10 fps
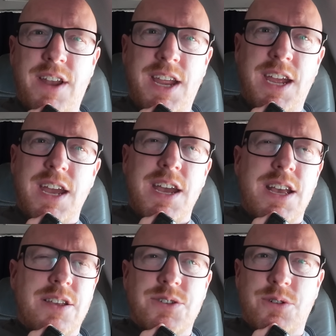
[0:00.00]
any
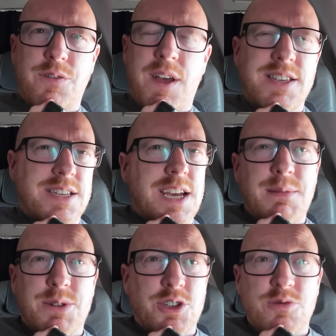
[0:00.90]
sort of
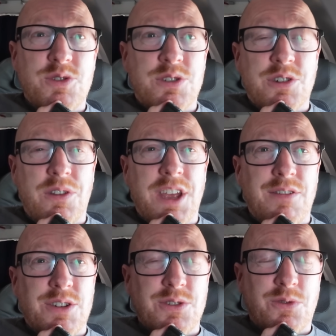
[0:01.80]
entertainment options on
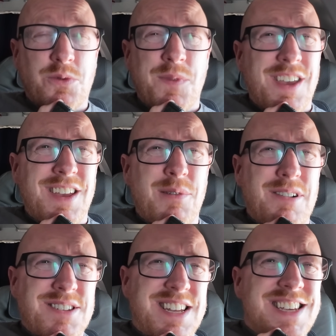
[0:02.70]
there at all.
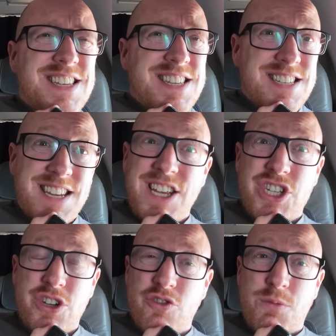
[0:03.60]
Whereas at least in the
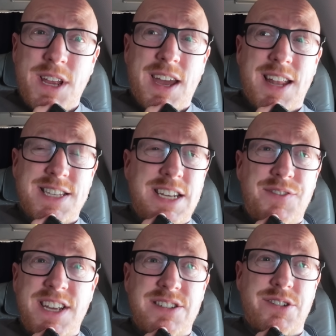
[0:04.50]
States, you normally get a
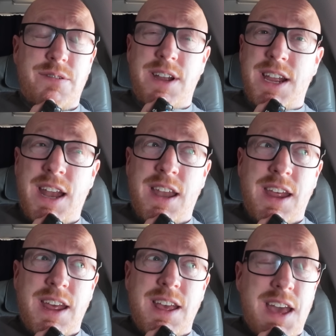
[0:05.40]
TV screen.
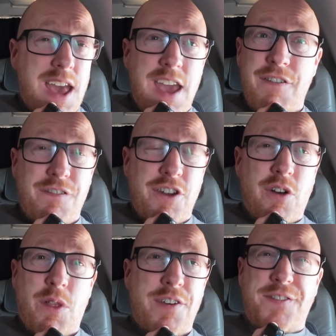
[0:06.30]
If
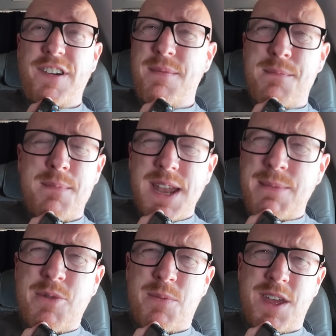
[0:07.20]
not, the very
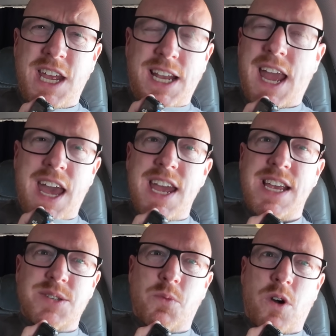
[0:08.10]
minimum that you'd get
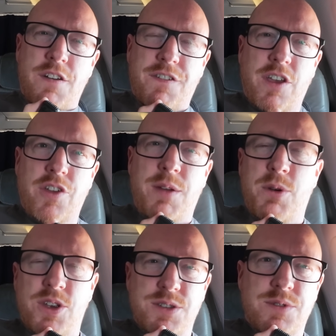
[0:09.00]
is Wi-Fi on your
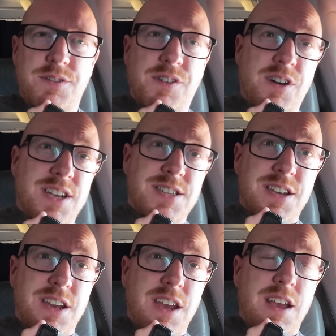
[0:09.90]
personal device
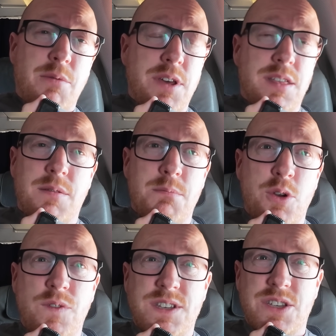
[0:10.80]
with
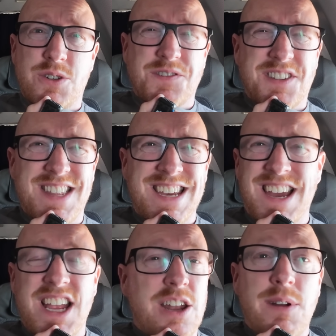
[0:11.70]
movies and stuff on there,
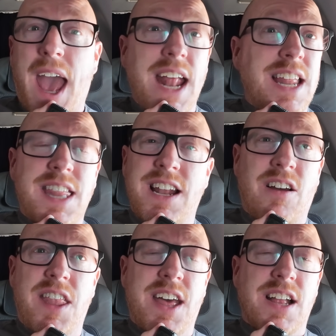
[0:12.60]
and you don't get anything
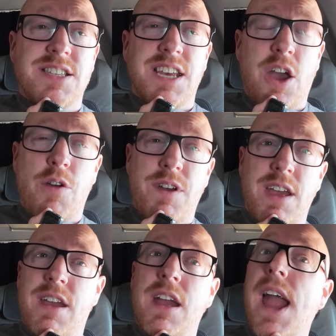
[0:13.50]
like that over
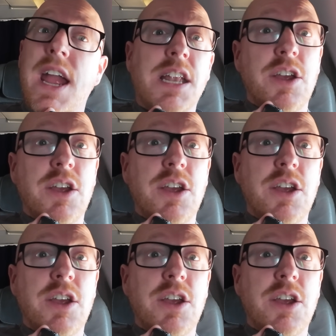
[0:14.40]
here in